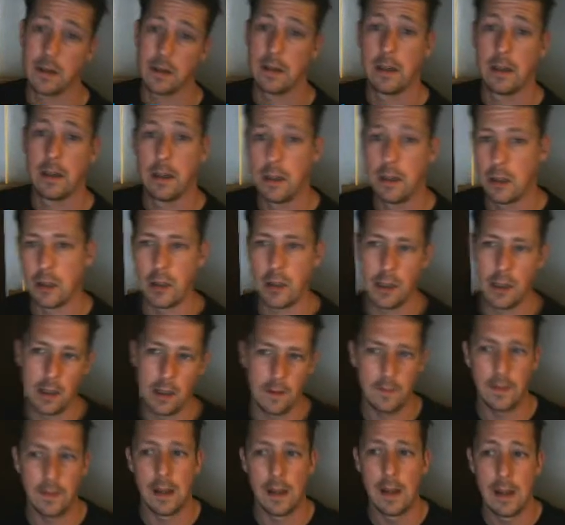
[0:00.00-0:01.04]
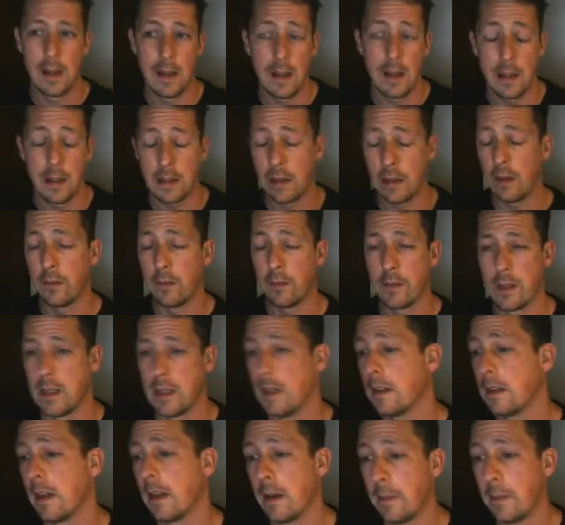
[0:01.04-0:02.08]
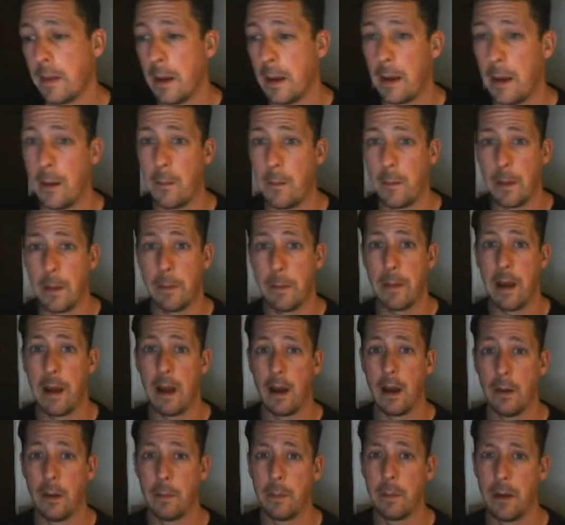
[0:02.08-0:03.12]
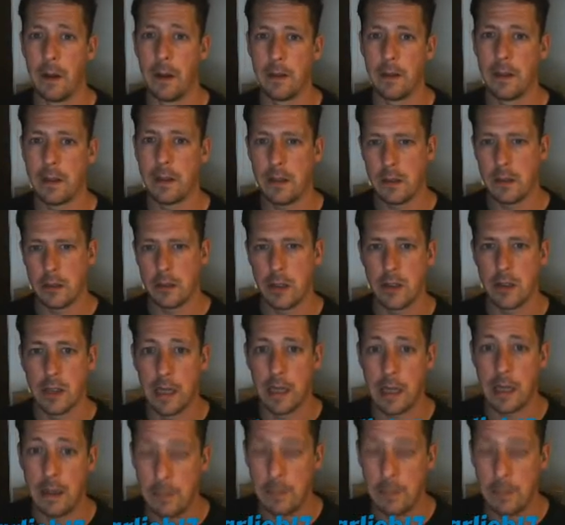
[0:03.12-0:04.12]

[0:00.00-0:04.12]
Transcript: and initiative, then obviously he's going to be a little bit better. But this is just him